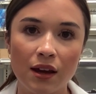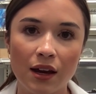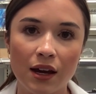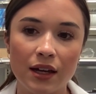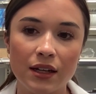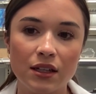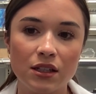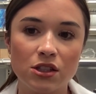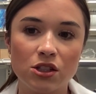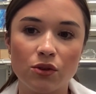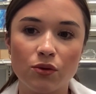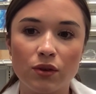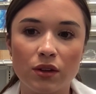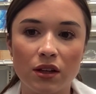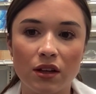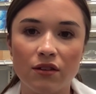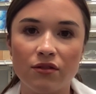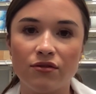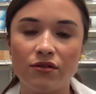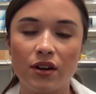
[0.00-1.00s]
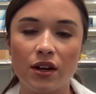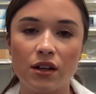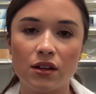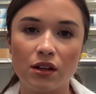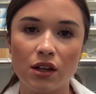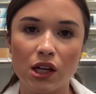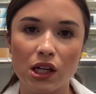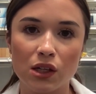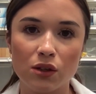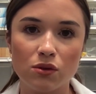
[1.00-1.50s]
And it's a really fun,
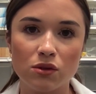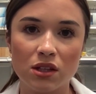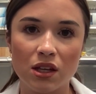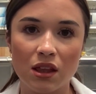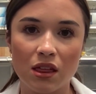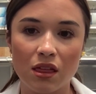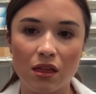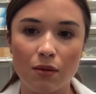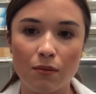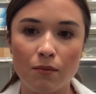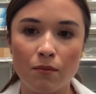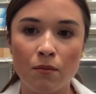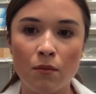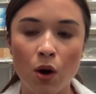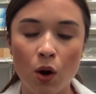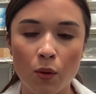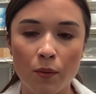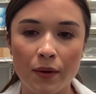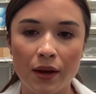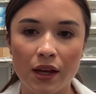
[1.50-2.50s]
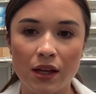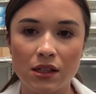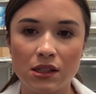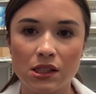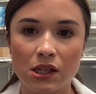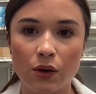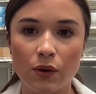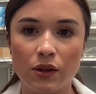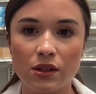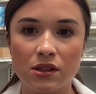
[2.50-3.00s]
cozy moment.
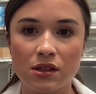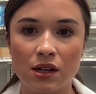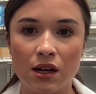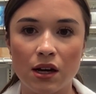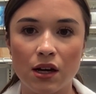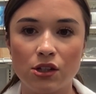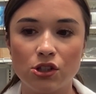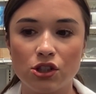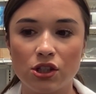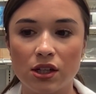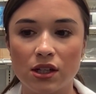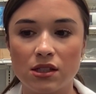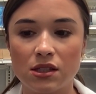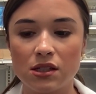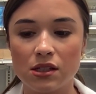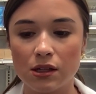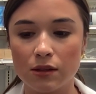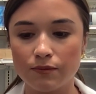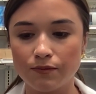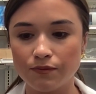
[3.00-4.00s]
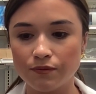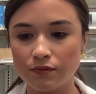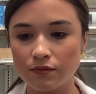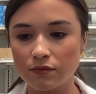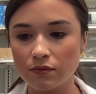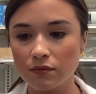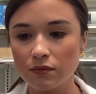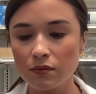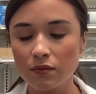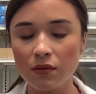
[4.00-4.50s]
So it's not just
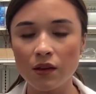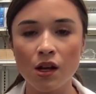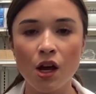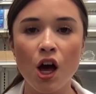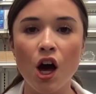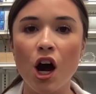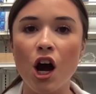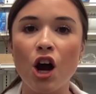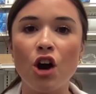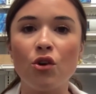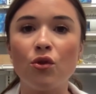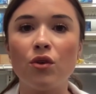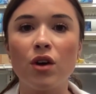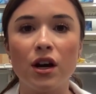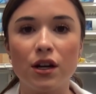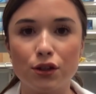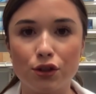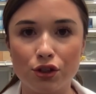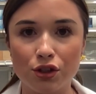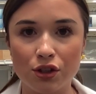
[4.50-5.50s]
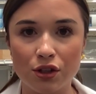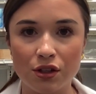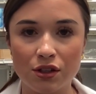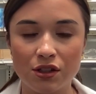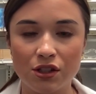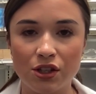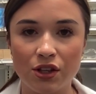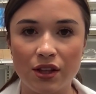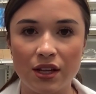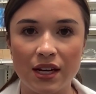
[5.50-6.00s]
a rush
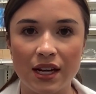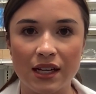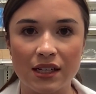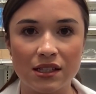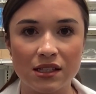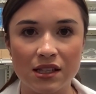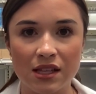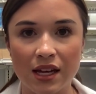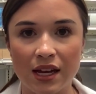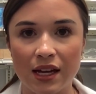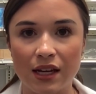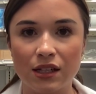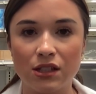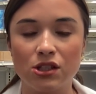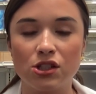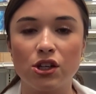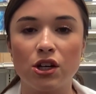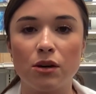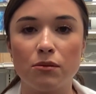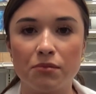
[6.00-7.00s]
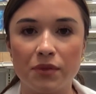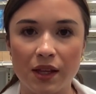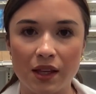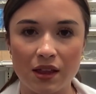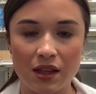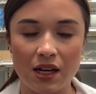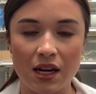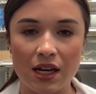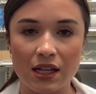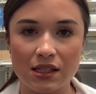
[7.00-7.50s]
to the next thing to complete the
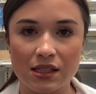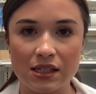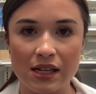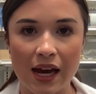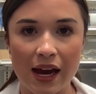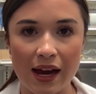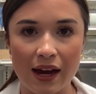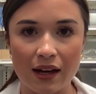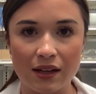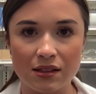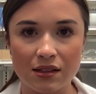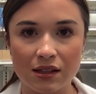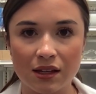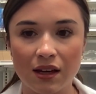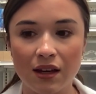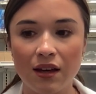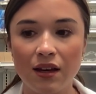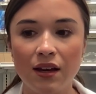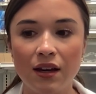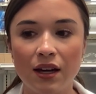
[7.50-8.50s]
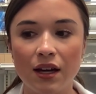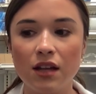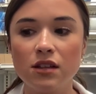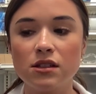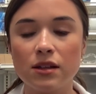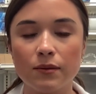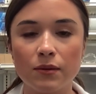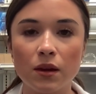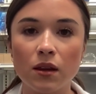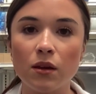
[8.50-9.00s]
next task. It's
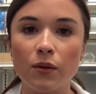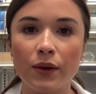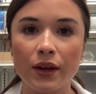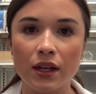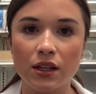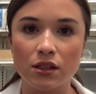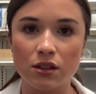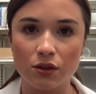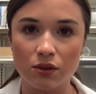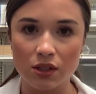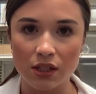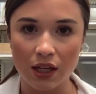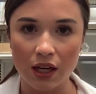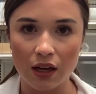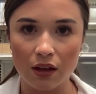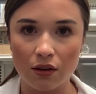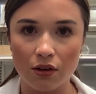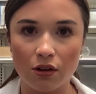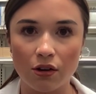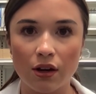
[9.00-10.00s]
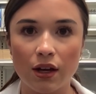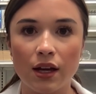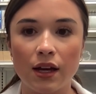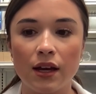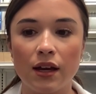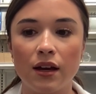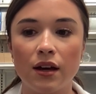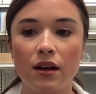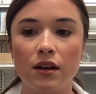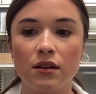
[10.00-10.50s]
something that we can do together
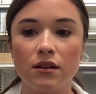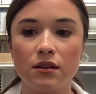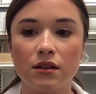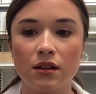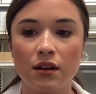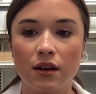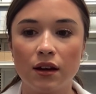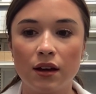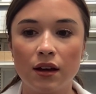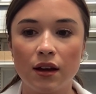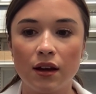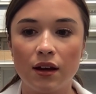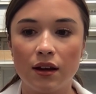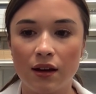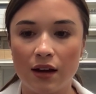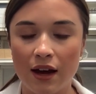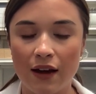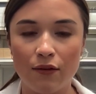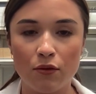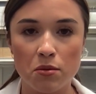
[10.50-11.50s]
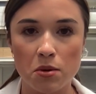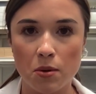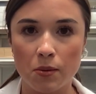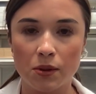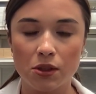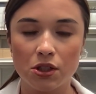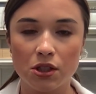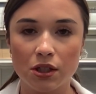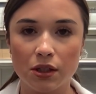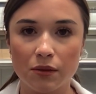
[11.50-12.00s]
and have a
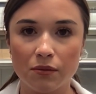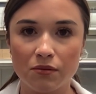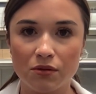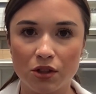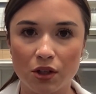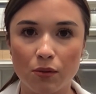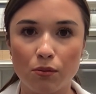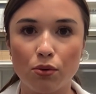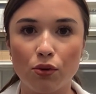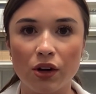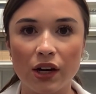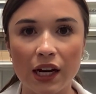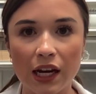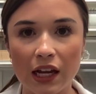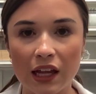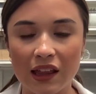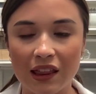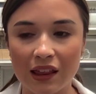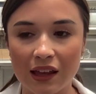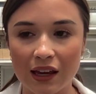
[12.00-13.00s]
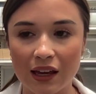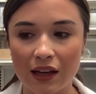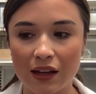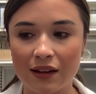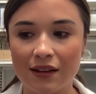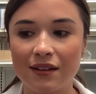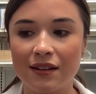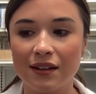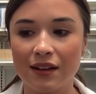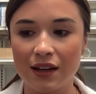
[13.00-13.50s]
moment to breathe
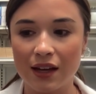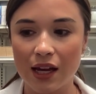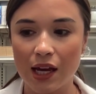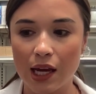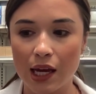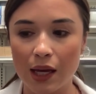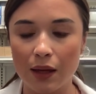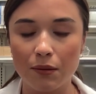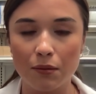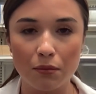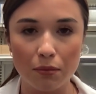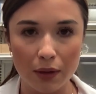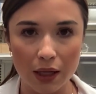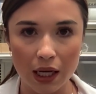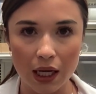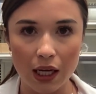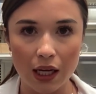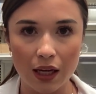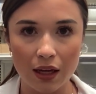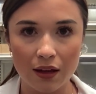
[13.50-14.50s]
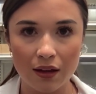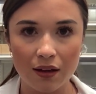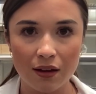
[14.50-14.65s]
and be,